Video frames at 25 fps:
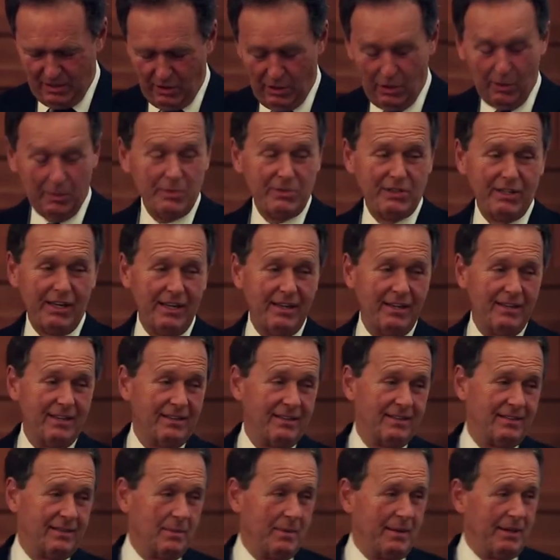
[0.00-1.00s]
Herb
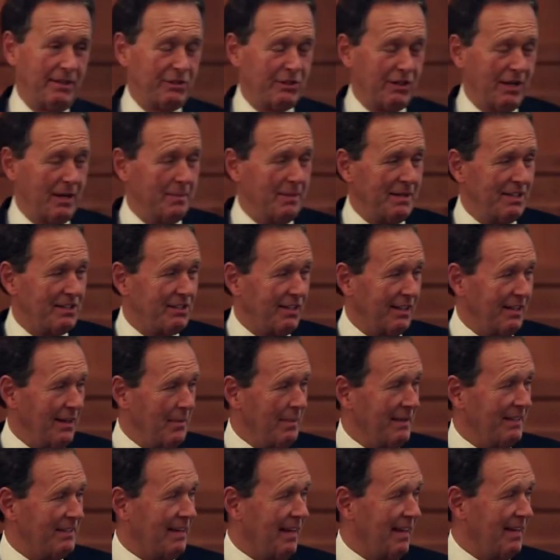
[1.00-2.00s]
said to me, Jim, he said,
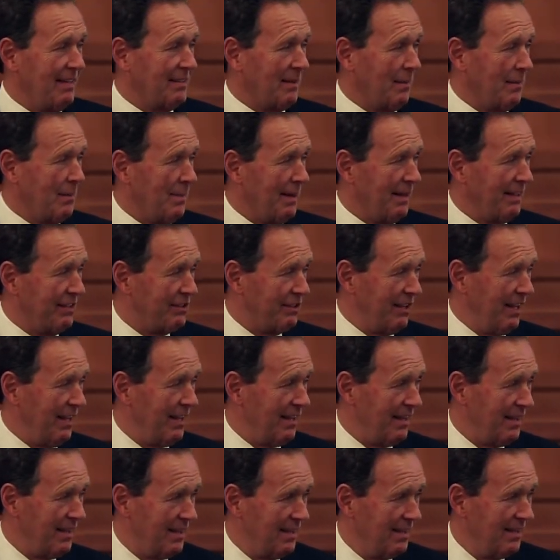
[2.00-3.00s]
let me tell you something about
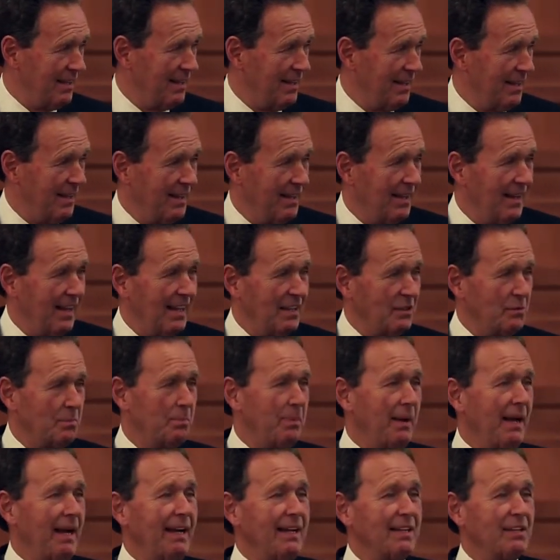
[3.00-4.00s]
Seth. As
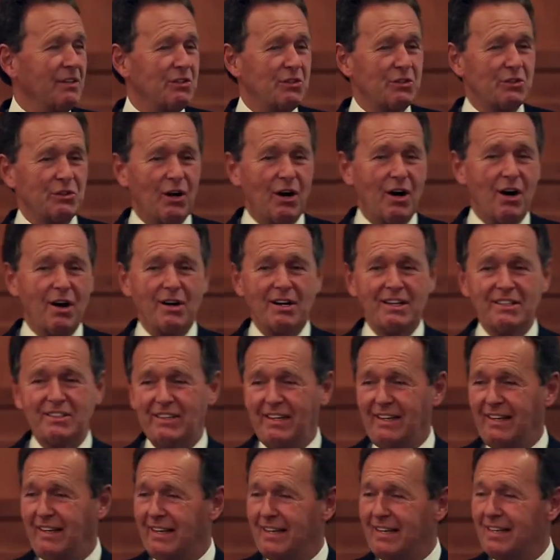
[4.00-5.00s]
big and strong
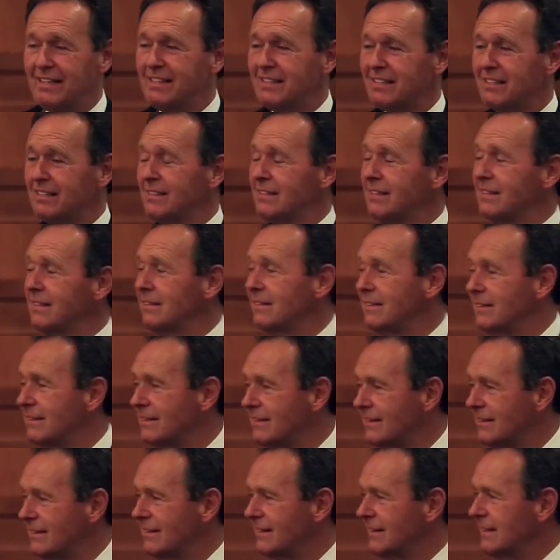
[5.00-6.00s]
as he is,
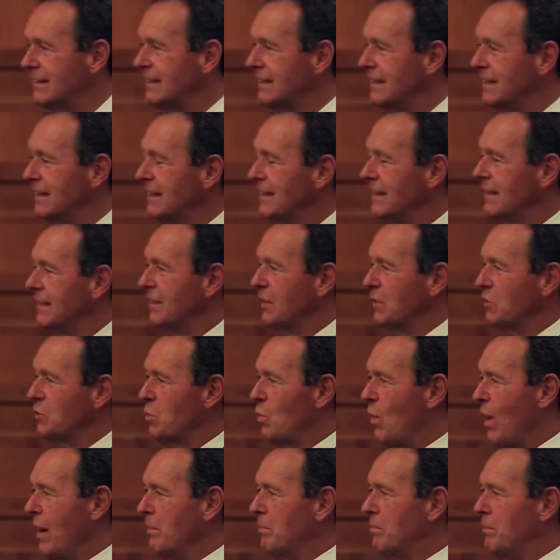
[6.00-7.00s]
there's
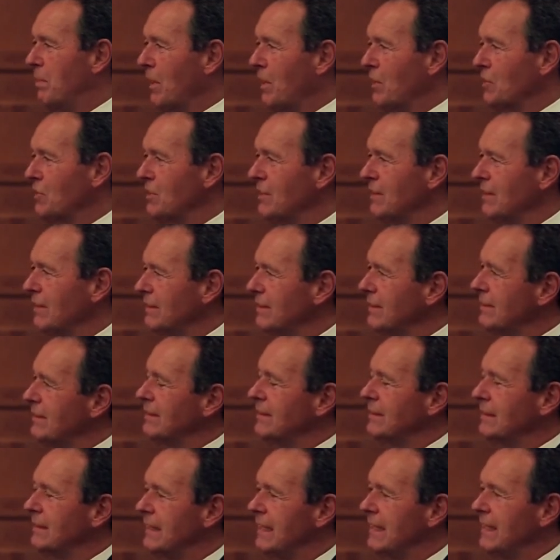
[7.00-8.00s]
one
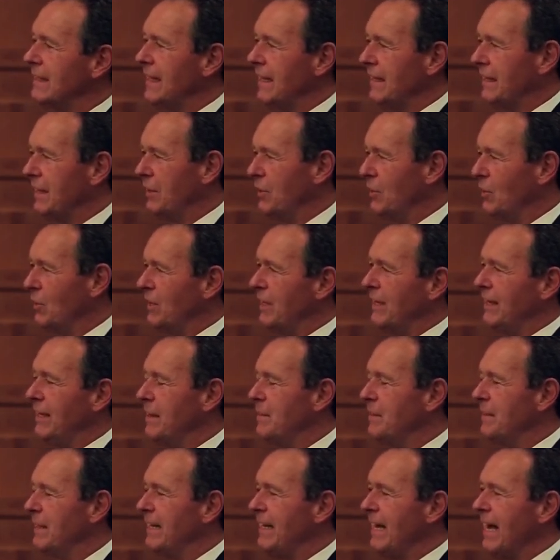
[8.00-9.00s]
person that can look at
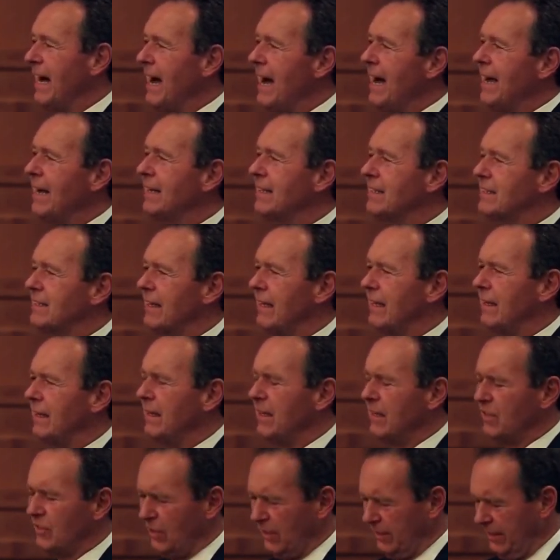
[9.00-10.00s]
him in the eye and say,
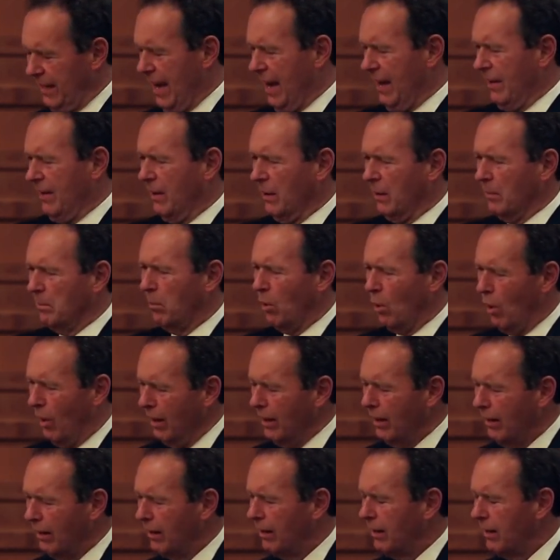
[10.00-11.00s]
sit down there, boy.